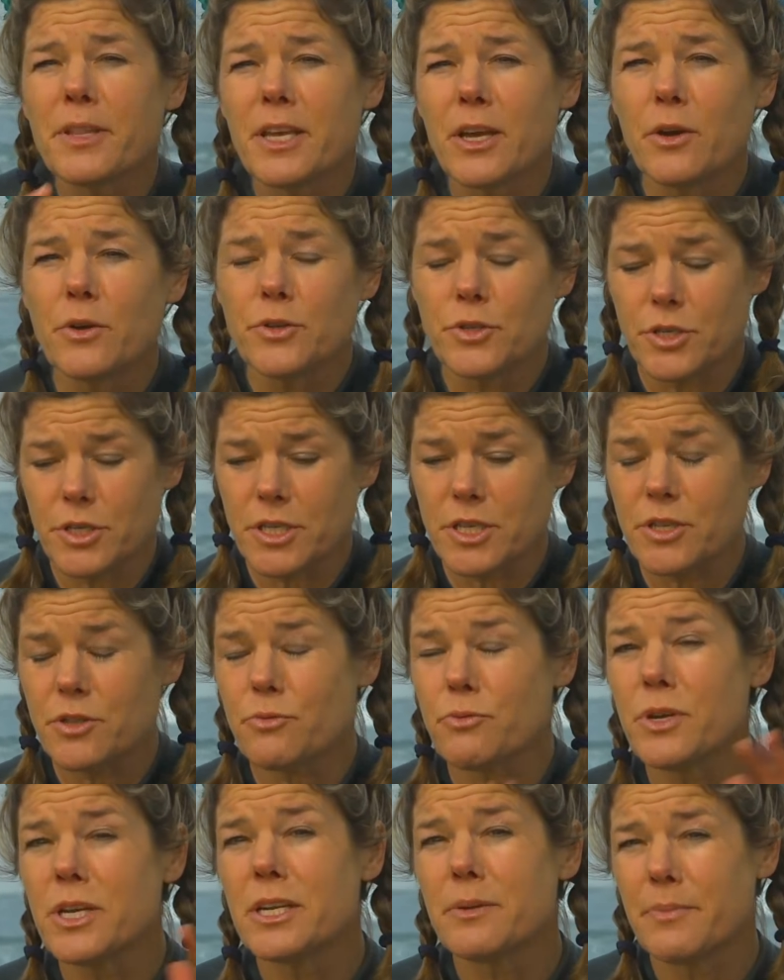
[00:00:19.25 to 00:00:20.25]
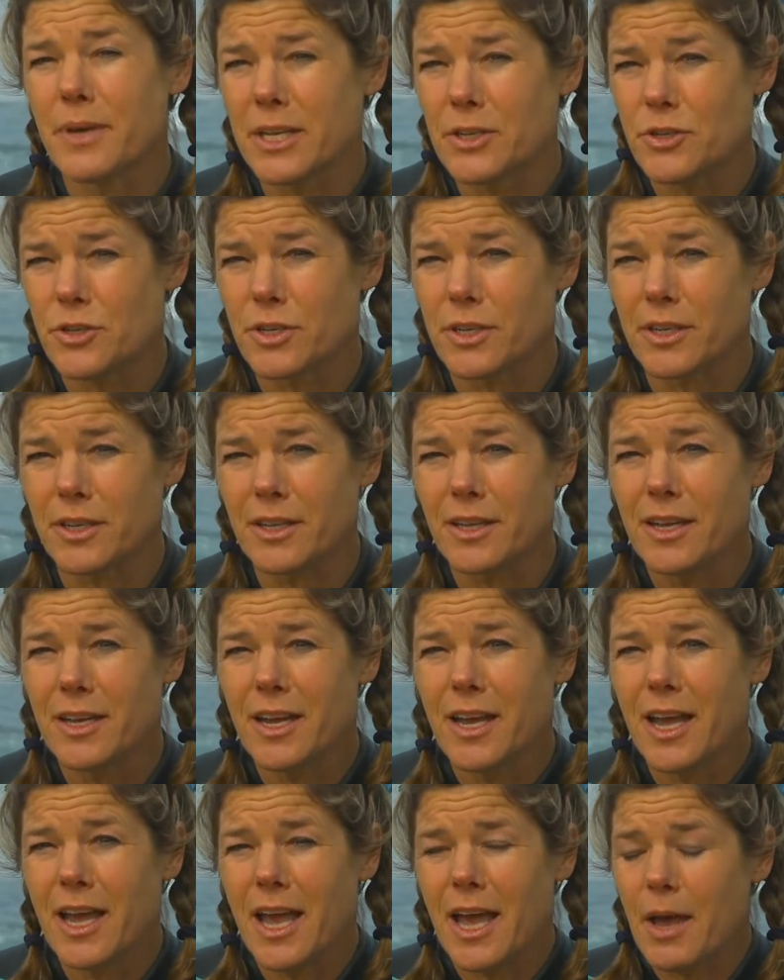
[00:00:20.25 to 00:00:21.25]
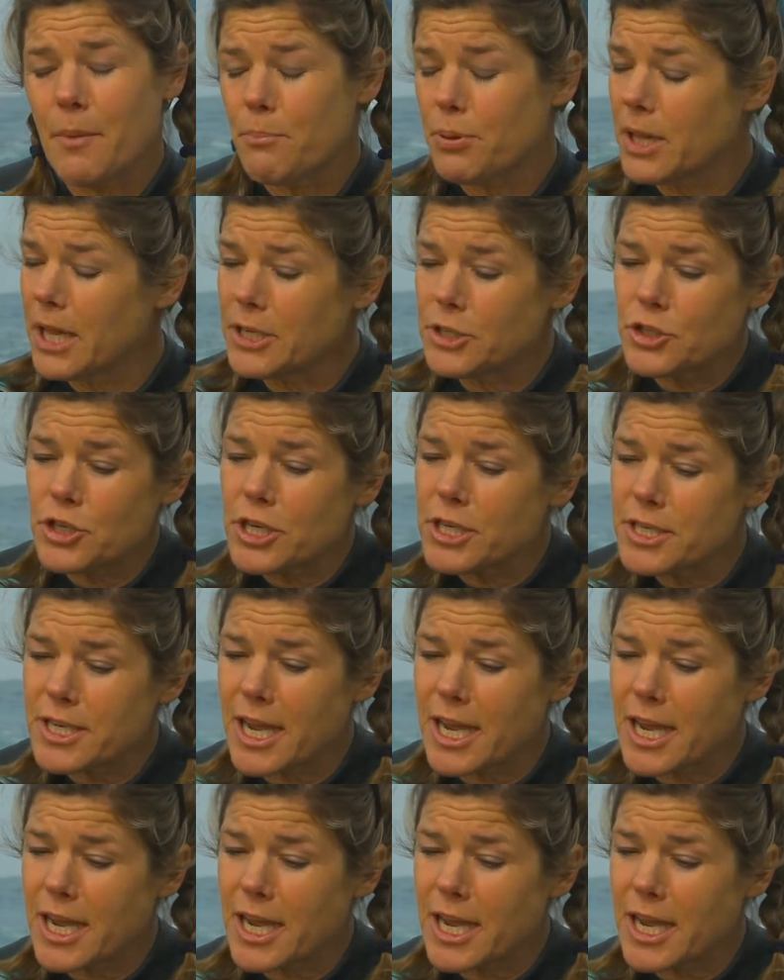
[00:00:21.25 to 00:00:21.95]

the ocean's three-dimensional, plunging